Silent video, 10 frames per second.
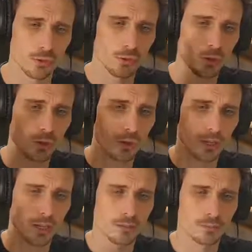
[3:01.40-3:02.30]
old
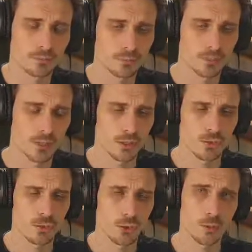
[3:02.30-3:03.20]

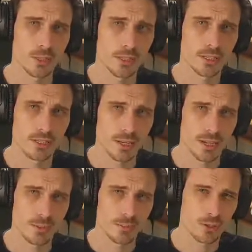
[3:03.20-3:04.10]
German
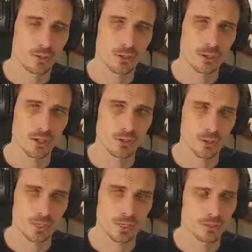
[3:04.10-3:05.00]
type
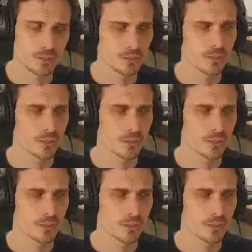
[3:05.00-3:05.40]
grenades,